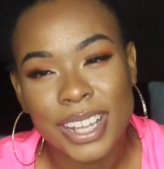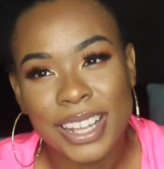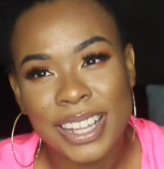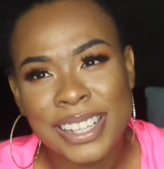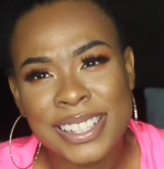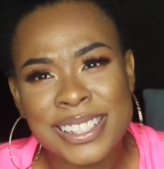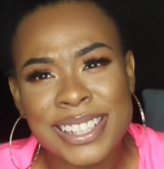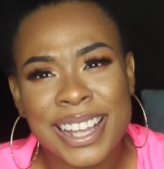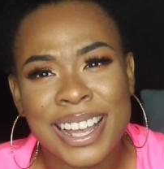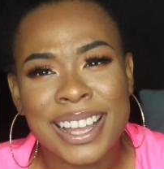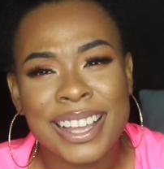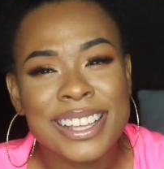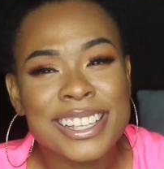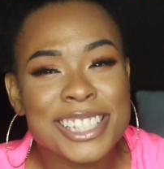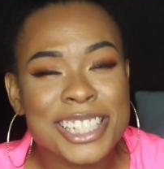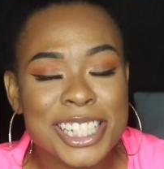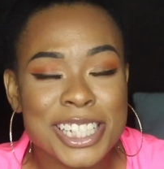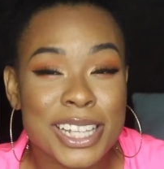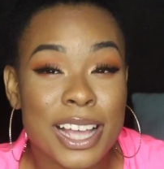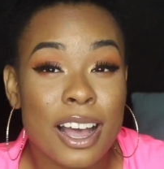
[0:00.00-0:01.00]
It's like,
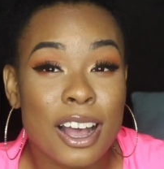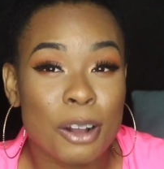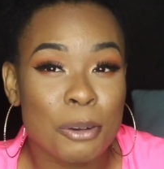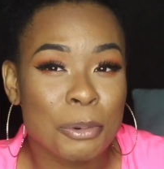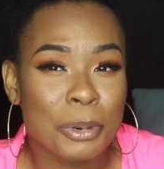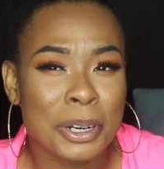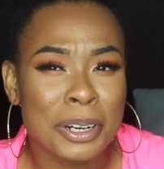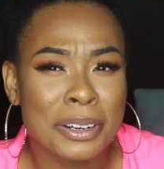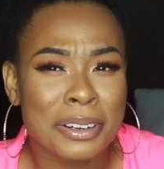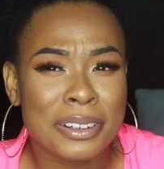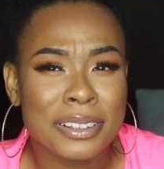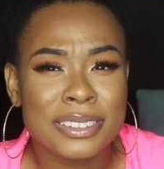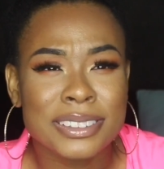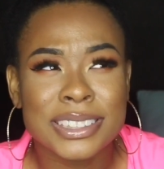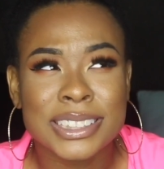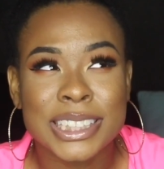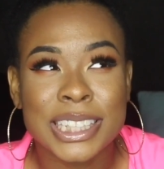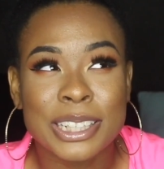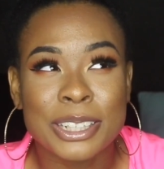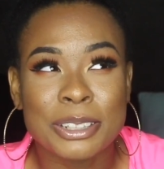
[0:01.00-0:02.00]
it's just awkward.
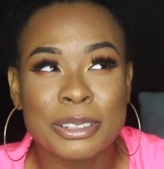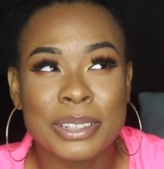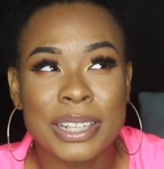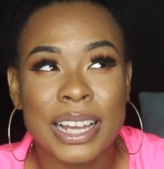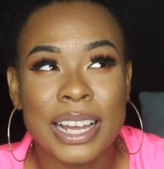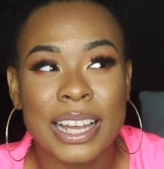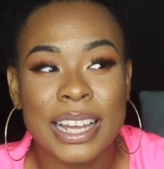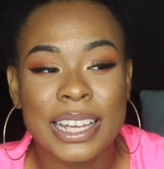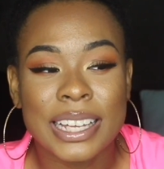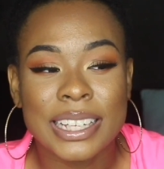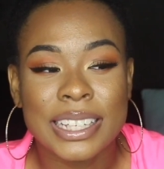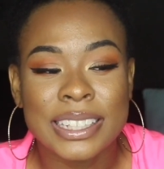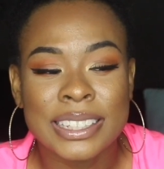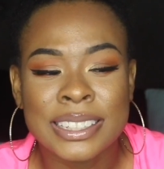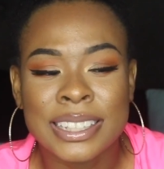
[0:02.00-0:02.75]
So like,